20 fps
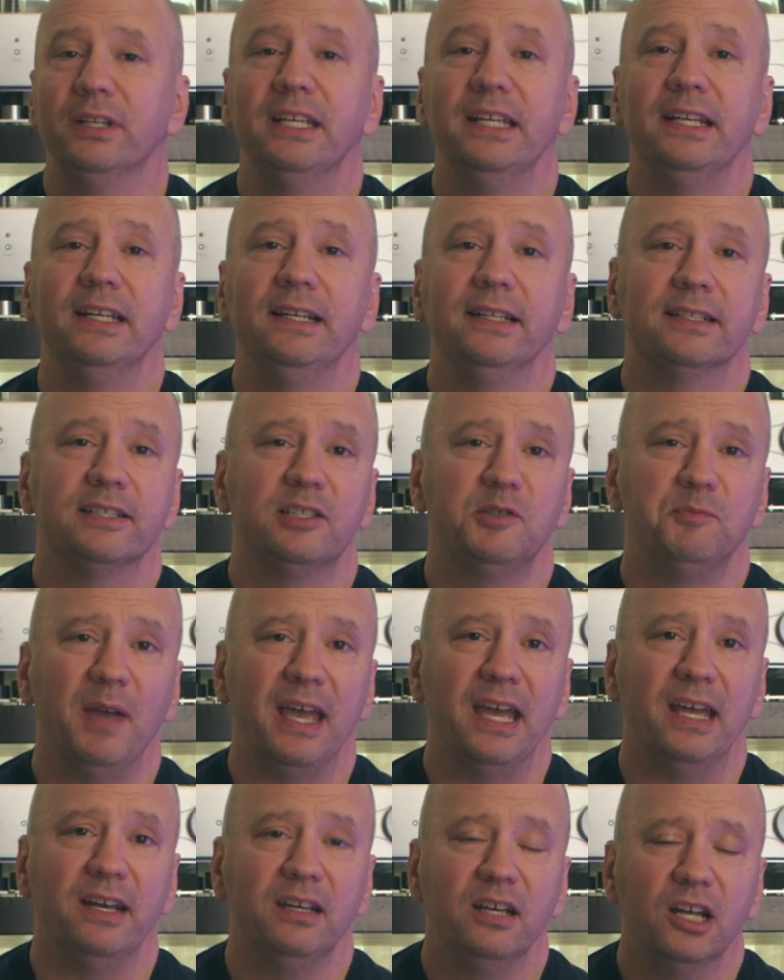needing to
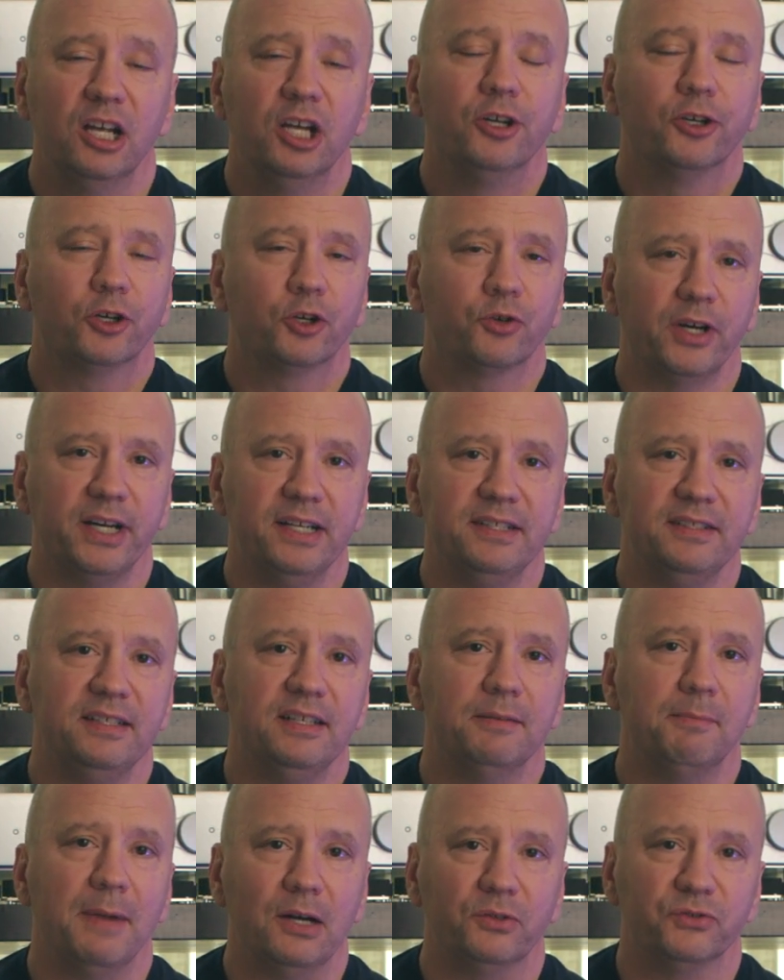spend
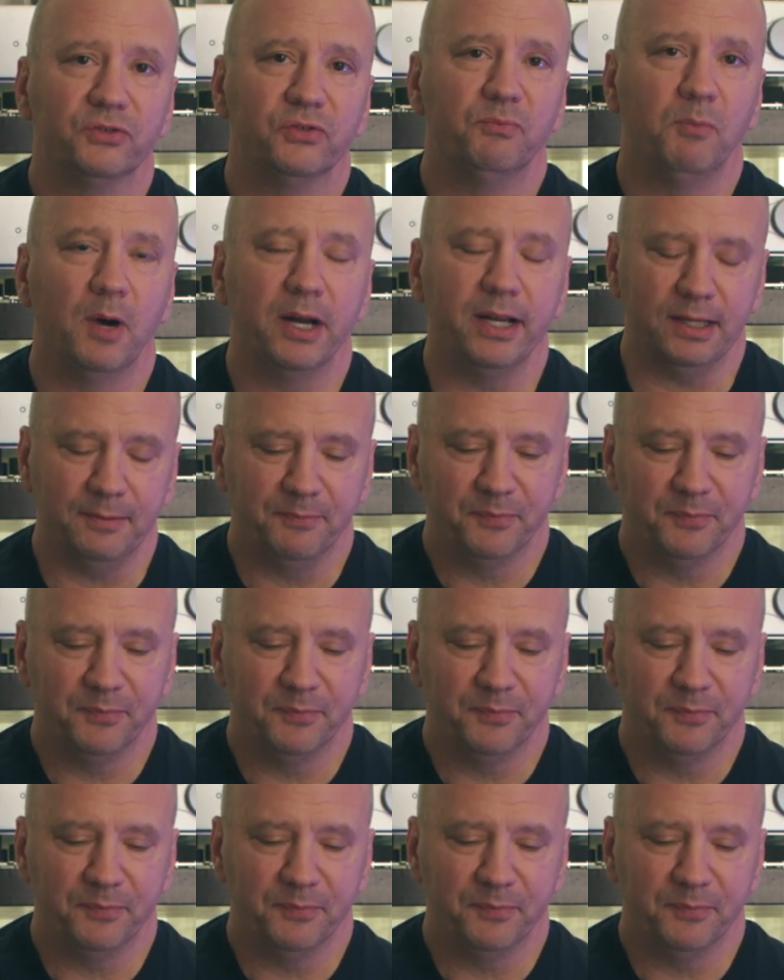crazy amounts of money.